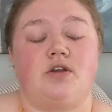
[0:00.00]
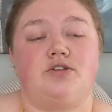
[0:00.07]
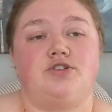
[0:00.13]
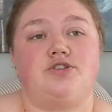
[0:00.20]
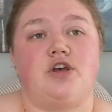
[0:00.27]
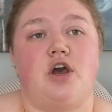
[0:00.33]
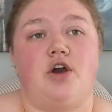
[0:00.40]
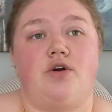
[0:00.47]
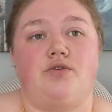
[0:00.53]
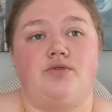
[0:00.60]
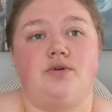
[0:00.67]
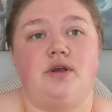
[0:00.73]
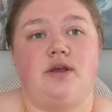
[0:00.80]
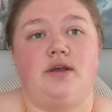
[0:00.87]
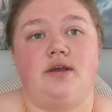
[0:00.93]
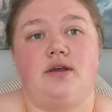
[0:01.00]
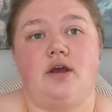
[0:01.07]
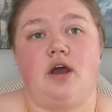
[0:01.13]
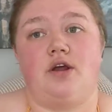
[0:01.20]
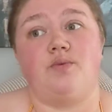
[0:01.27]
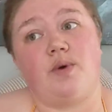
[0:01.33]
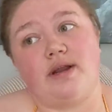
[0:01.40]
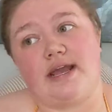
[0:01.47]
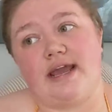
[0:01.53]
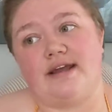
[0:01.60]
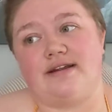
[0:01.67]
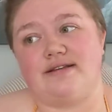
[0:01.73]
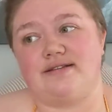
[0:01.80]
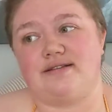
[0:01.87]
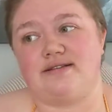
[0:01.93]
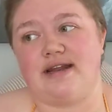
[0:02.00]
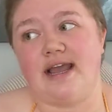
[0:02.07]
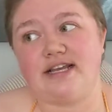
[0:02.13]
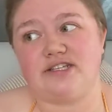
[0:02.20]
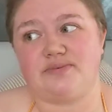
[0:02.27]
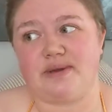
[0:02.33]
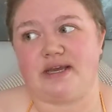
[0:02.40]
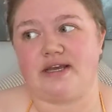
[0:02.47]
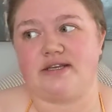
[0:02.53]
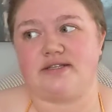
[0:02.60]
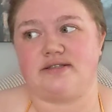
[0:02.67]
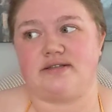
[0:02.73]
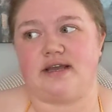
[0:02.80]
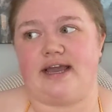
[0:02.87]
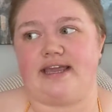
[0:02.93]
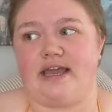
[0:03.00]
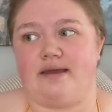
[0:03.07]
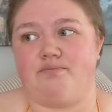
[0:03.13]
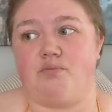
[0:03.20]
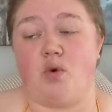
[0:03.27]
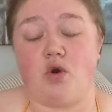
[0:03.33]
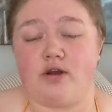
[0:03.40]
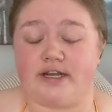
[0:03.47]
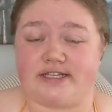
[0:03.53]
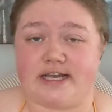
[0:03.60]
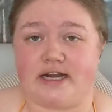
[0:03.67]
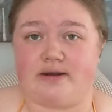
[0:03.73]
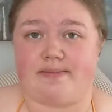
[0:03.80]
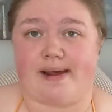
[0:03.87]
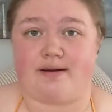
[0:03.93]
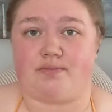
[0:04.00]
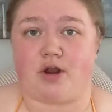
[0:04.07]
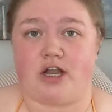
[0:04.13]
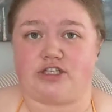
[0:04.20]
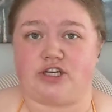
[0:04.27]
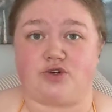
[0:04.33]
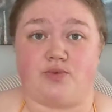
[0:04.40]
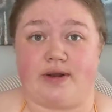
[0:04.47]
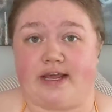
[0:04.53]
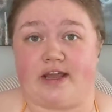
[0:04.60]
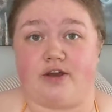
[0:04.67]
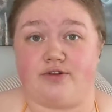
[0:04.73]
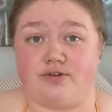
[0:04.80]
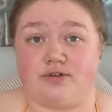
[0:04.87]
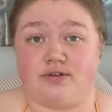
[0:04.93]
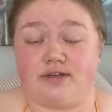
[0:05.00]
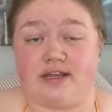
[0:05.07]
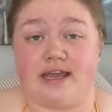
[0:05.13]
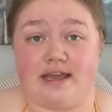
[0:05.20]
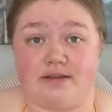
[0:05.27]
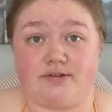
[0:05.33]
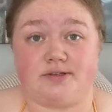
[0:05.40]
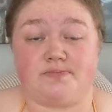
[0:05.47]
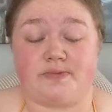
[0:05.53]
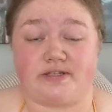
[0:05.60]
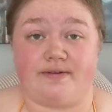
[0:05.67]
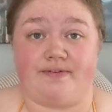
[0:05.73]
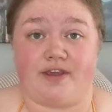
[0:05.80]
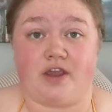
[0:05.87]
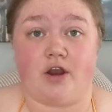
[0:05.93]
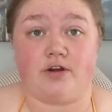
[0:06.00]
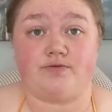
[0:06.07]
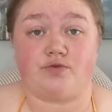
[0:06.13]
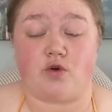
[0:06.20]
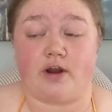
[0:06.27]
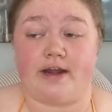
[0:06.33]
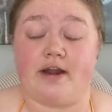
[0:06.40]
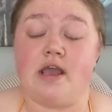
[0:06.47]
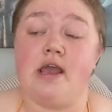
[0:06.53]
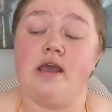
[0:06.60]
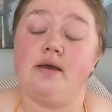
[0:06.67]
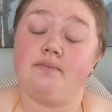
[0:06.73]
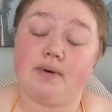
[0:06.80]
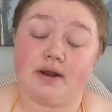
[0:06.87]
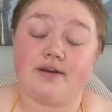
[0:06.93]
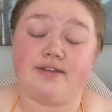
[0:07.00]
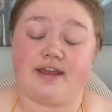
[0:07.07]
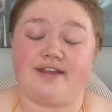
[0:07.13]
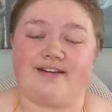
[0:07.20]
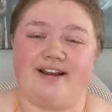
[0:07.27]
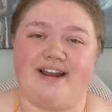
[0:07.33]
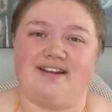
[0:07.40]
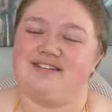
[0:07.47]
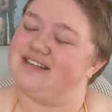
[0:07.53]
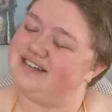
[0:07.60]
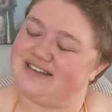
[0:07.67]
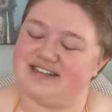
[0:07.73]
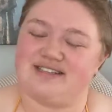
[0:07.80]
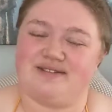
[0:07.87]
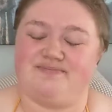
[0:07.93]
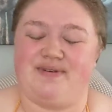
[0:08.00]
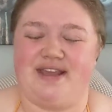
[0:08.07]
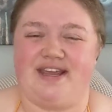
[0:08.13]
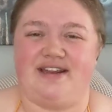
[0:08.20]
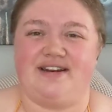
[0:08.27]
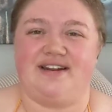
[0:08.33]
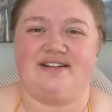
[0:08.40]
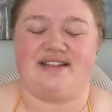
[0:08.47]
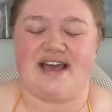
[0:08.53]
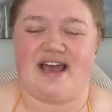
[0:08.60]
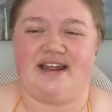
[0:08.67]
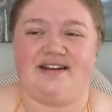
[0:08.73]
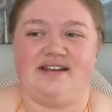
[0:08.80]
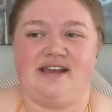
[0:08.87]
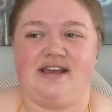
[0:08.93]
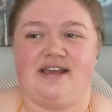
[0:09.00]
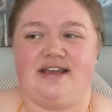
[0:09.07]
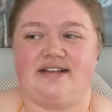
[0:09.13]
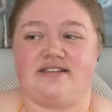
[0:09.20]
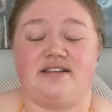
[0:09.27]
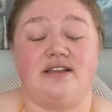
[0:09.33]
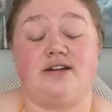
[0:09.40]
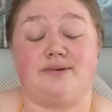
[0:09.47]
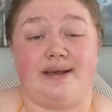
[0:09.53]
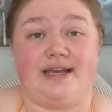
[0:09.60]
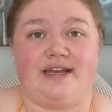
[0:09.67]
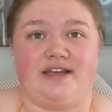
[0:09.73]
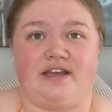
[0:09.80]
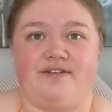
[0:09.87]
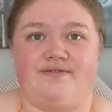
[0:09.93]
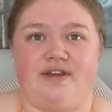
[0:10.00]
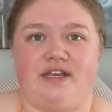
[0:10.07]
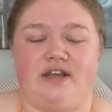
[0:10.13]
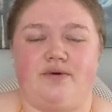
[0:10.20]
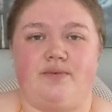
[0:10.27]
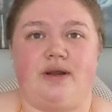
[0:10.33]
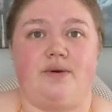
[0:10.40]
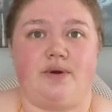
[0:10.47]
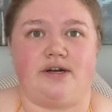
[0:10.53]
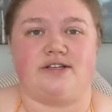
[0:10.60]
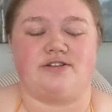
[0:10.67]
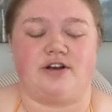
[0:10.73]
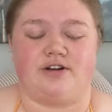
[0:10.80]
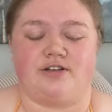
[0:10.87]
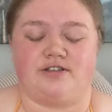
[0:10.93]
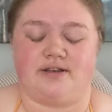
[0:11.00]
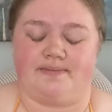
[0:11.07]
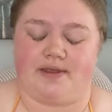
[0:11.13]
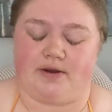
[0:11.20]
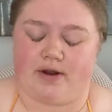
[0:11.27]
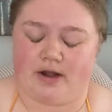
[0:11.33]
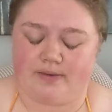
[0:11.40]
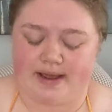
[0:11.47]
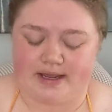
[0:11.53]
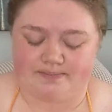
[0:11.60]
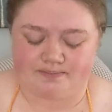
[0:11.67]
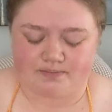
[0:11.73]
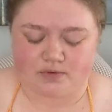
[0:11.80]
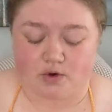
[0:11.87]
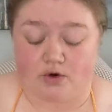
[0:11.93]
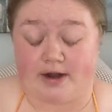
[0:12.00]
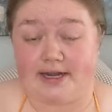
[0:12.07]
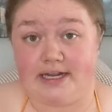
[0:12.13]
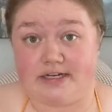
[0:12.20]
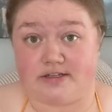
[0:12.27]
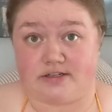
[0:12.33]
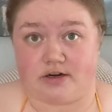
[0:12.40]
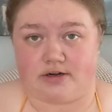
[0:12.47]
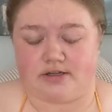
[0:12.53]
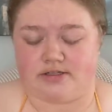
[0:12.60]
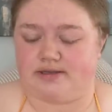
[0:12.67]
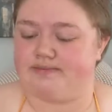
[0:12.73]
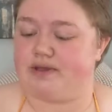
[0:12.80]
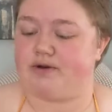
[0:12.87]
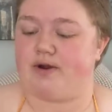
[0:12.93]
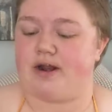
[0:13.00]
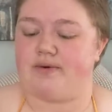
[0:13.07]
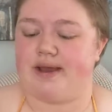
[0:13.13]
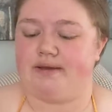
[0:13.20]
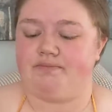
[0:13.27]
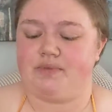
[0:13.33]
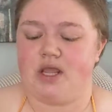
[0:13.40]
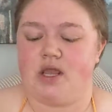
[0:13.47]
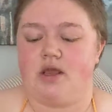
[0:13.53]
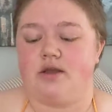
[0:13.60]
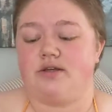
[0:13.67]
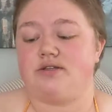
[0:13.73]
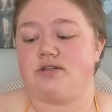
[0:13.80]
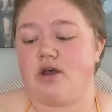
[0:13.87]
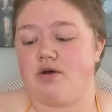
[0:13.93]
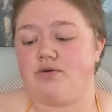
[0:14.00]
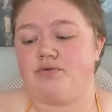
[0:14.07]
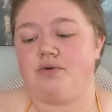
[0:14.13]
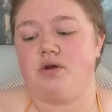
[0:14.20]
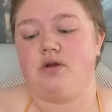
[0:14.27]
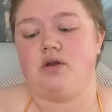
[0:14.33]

So on one hand, it's nice because I get more excited about a project when I go get specific yarn for it. But on the other hand, it doesn't mean that it's a little bit inconvenient when I want to start on something right away, or I need to start on something right away. So